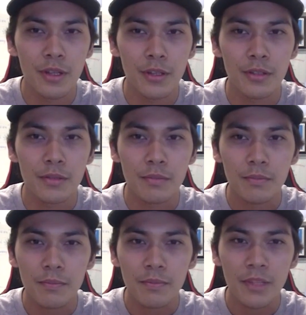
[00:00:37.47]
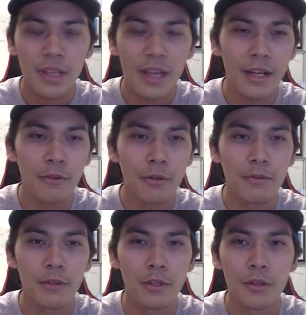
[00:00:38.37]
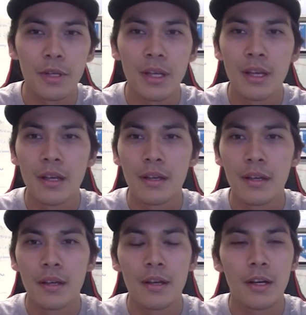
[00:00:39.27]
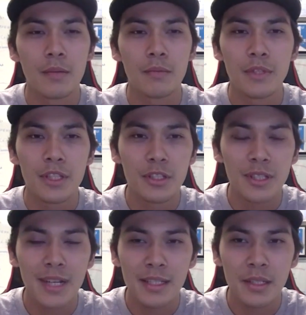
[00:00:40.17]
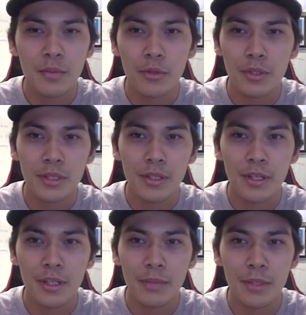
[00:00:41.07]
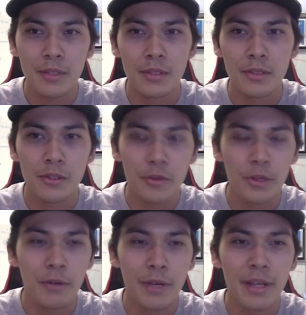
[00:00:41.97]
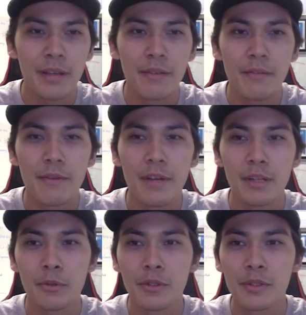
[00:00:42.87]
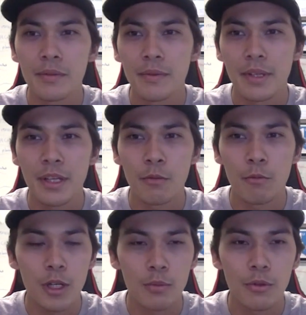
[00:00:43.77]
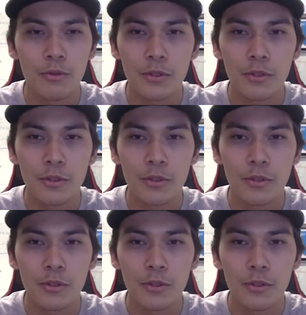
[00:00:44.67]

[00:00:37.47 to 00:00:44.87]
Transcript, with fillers: there's adequate flow. Um, digitizing important documents and stowing away valuables in waterproof